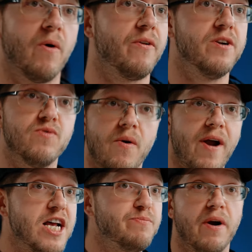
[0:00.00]
whether it's red
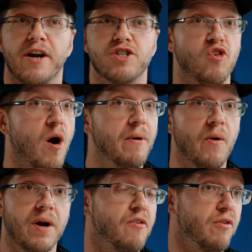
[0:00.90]
raspberry, strawberry,
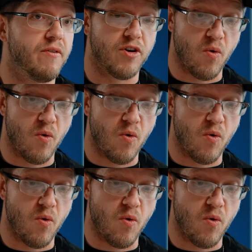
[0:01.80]
whatever flavor you